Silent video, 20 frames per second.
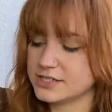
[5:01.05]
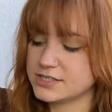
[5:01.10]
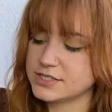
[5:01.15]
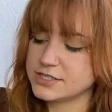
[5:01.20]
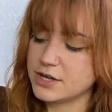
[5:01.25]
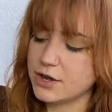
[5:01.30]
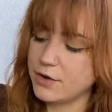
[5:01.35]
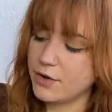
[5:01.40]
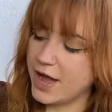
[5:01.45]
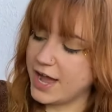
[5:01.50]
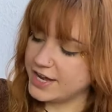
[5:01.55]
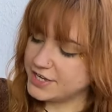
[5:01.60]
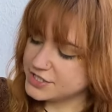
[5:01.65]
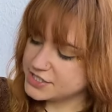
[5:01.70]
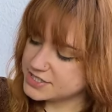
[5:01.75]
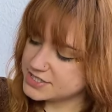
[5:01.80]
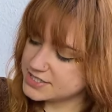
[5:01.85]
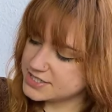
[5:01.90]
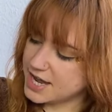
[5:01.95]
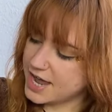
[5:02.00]
So I
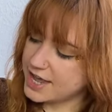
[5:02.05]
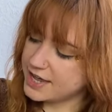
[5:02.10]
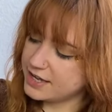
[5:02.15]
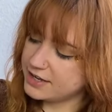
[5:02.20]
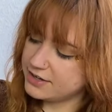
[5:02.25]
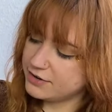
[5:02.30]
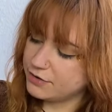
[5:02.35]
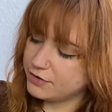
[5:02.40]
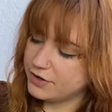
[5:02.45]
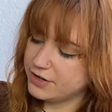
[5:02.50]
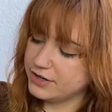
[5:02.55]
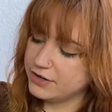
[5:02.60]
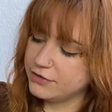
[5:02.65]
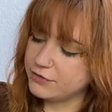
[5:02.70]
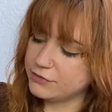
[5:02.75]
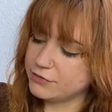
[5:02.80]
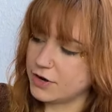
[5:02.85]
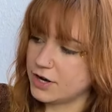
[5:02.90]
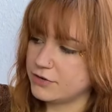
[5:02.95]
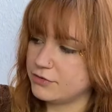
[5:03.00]
just tie it in
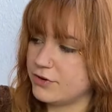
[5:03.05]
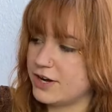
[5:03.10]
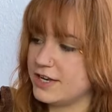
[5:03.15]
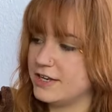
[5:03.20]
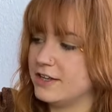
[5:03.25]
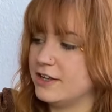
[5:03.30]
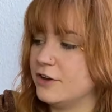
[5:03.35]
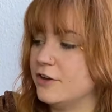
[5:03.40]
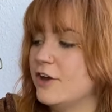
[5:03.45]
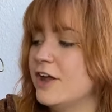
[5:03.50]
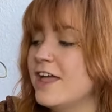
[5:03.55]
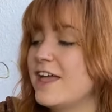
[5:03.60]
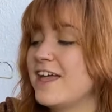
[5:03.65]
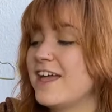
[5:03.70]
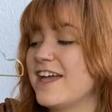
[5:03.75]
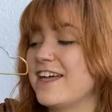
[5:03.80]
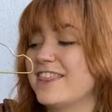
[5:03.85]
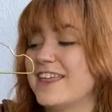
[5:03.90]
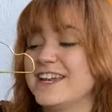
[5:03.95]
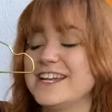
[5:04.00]
the front right here,
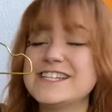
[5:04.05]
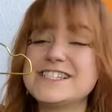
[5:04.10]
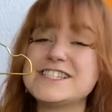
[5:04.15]
and then